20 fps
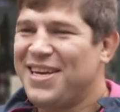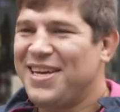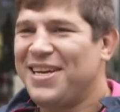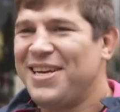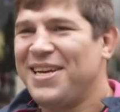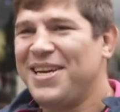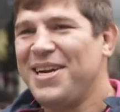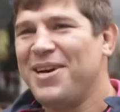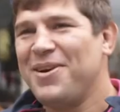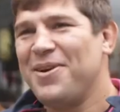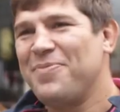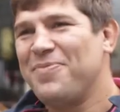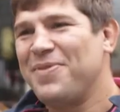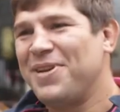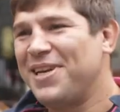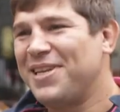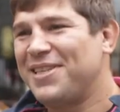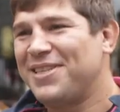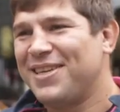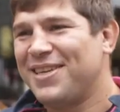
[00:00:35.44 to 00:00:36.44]
No, I
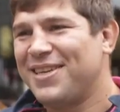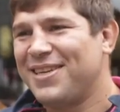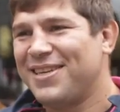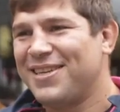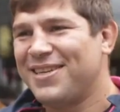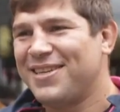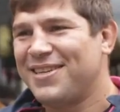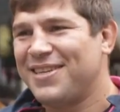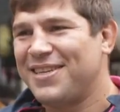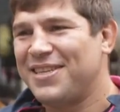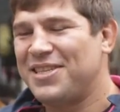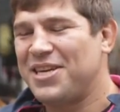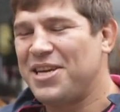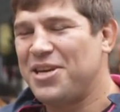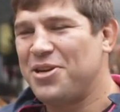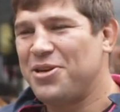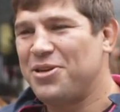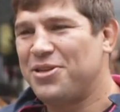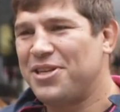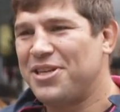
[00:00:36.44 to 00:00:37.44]
mean it's a it's a
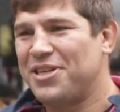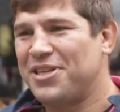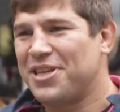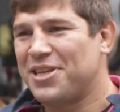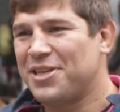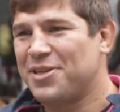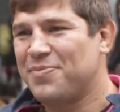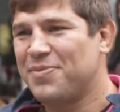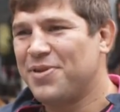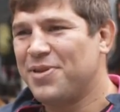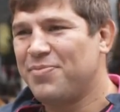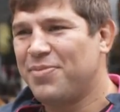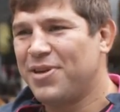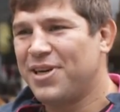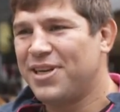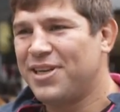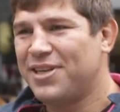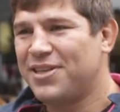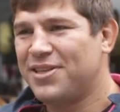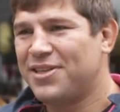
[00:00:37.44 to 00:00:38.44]
huge adjustment,
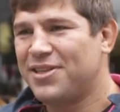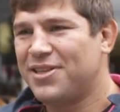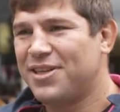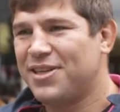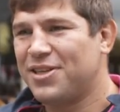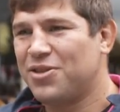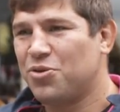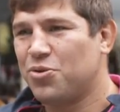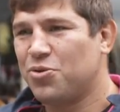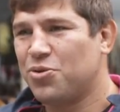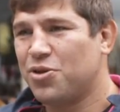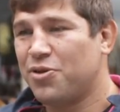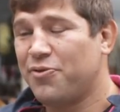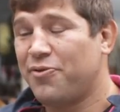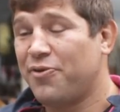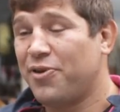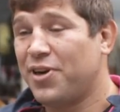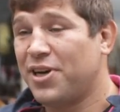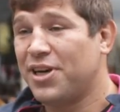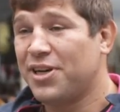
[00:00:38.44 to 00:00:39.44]
but it's it's also
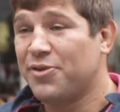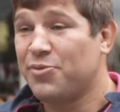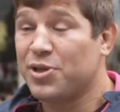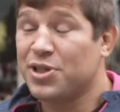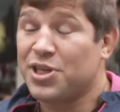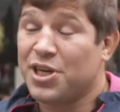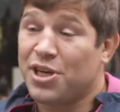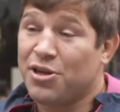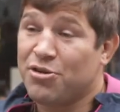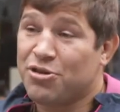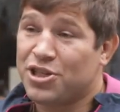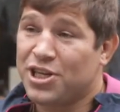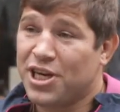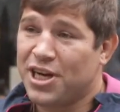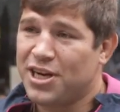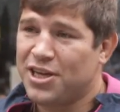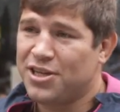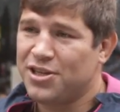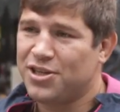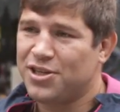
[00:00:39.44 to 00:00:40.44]
fun. It was a new
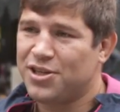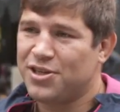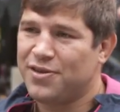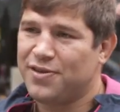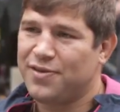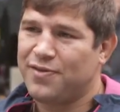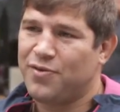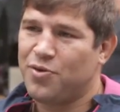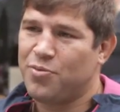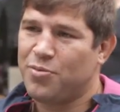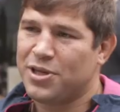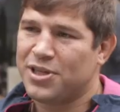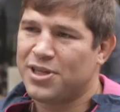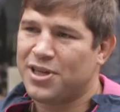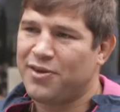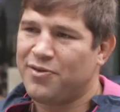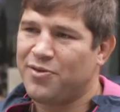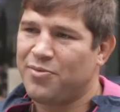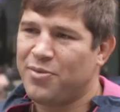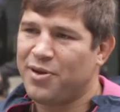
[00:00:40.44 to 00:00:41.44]
challenge for
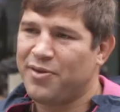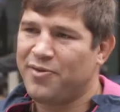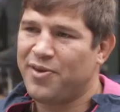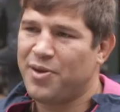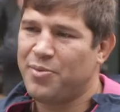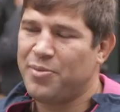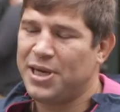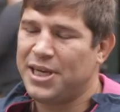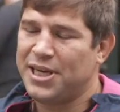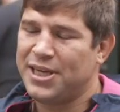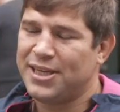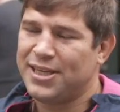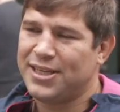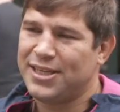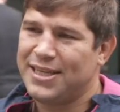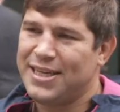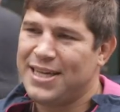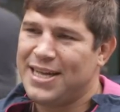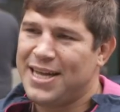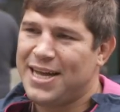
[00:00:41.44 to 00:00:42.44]
myself and my family,
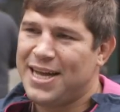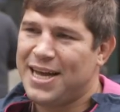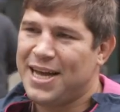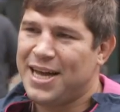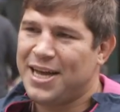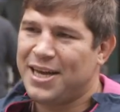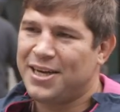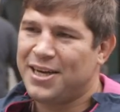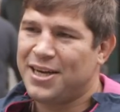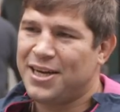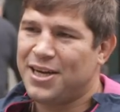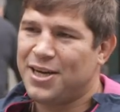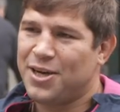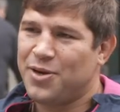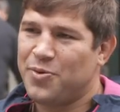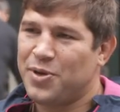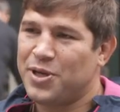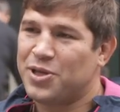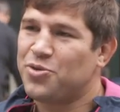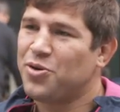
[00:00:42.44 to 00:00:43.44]
and uh,
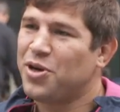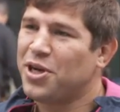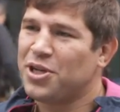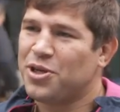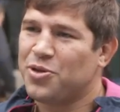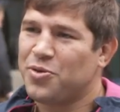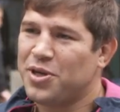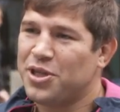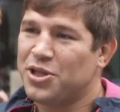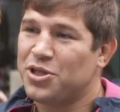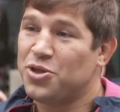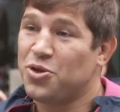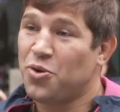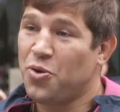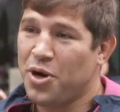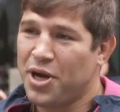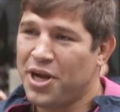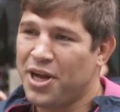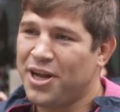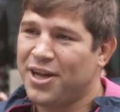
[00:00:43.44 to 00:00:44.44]
we're trying to
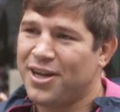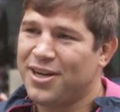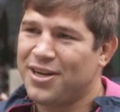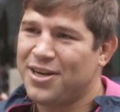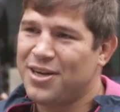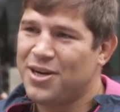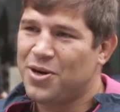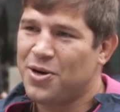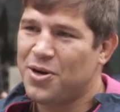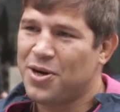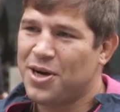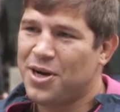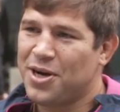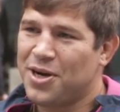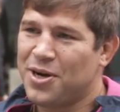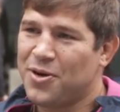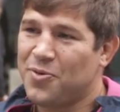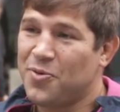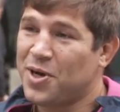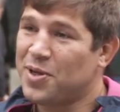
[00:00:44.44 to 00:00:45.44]
enjoy
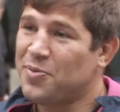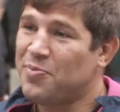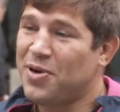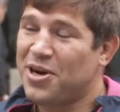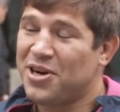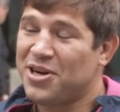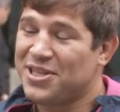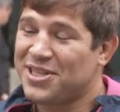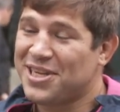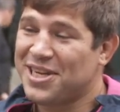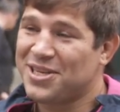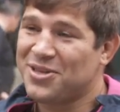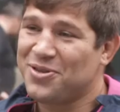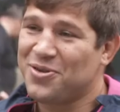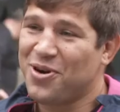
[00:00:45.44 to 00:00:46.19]
uh, what Paris has to